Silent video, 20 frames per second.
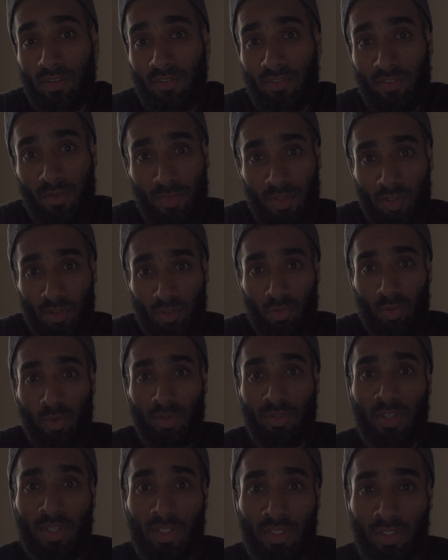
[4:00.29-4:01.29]
similar to a
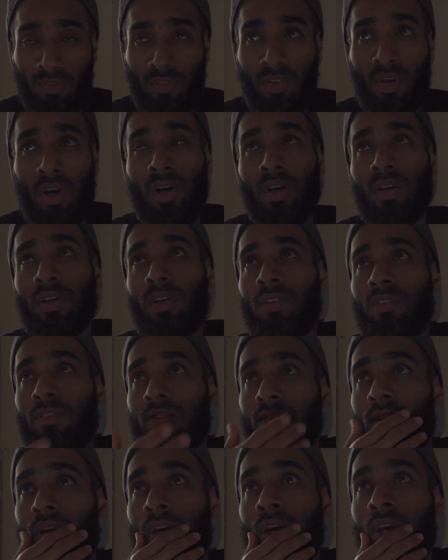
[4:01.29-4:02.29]
daily vlog
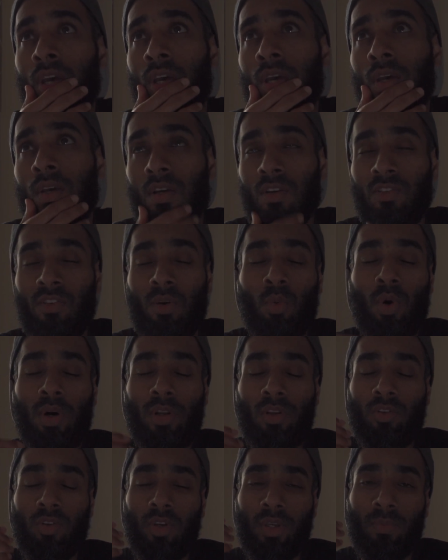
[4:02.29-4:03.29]
is because i
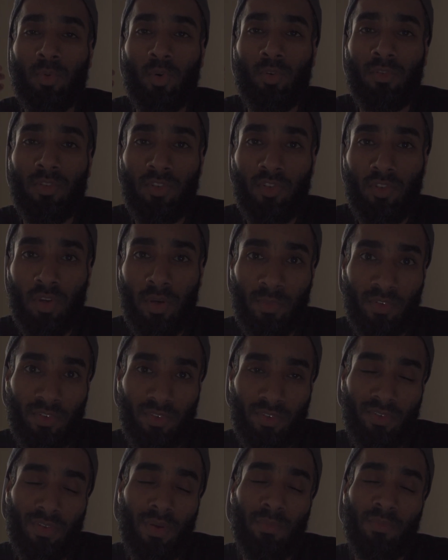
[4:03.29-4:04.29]
wanted to improve in some
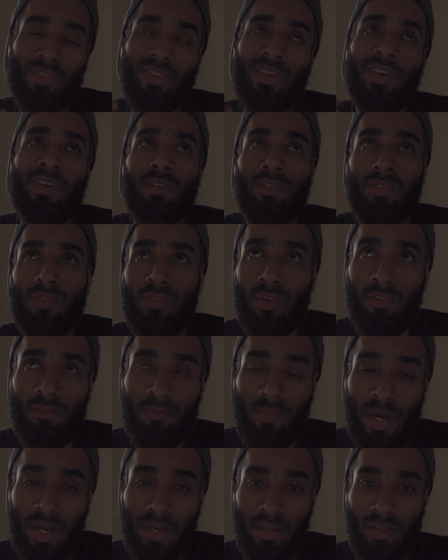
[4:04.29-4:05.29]
some skills of
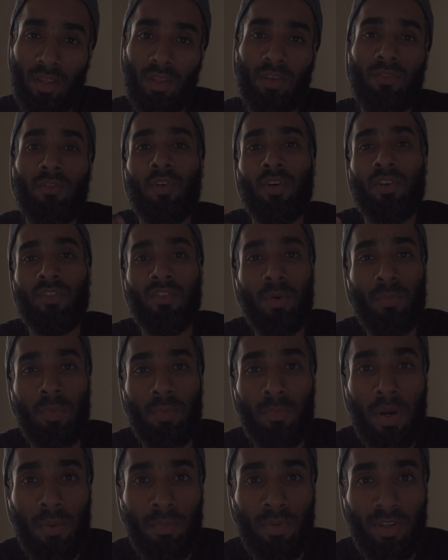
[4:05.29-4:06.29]
mine like for example
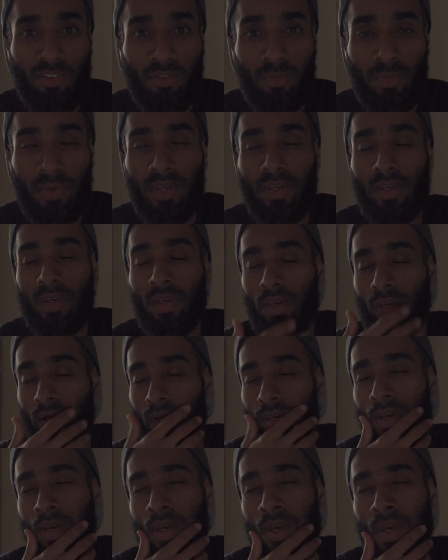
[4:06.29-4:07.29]
public
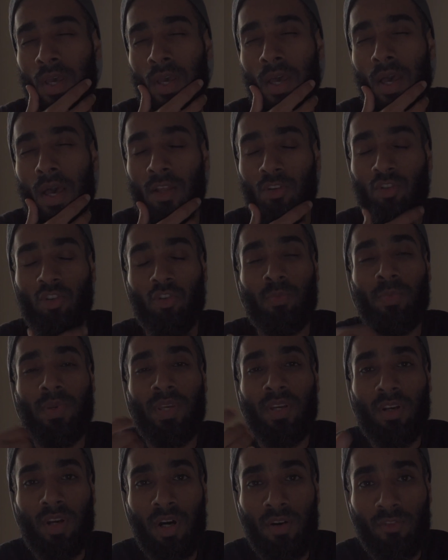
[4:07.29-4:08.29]
speaking and just
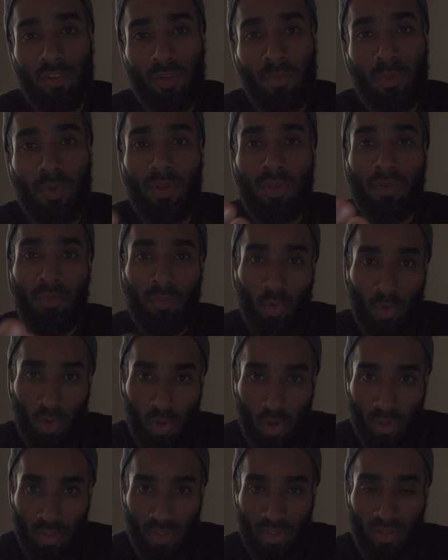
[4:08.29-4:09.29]
being comfortable
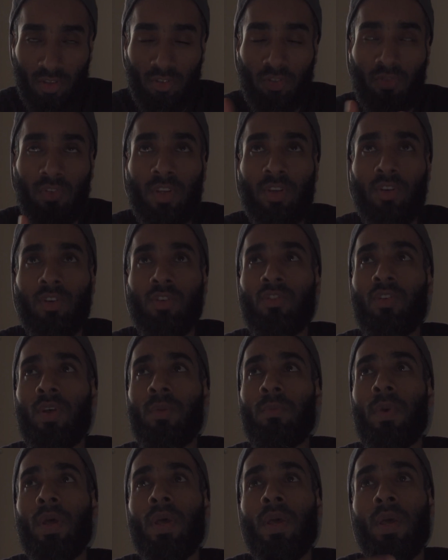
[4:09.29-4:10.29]
recording these videos
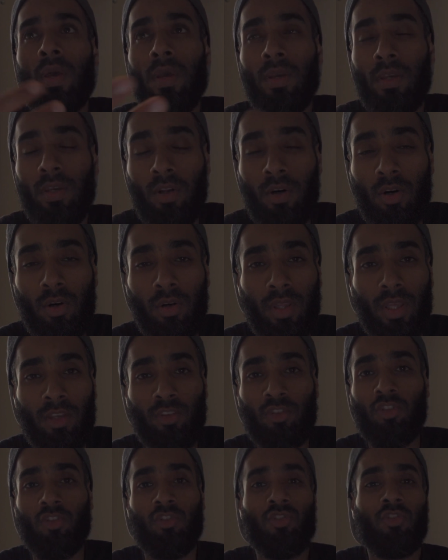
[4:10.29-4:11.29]
and you know
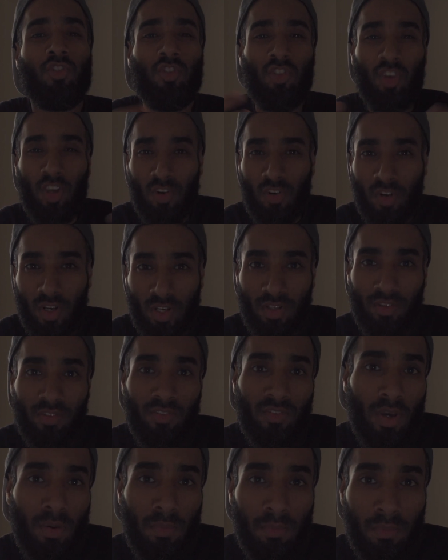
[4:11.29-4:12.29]
like just sharing
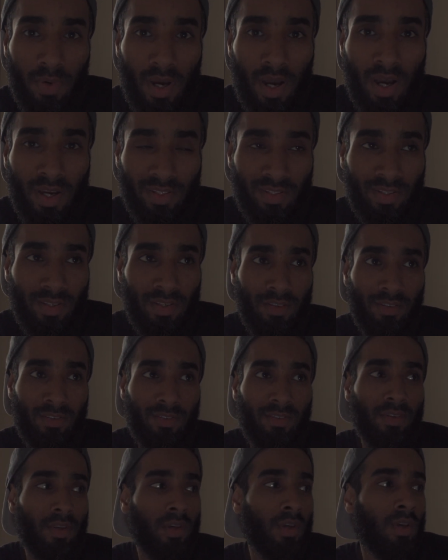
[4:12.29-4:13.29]
some ideas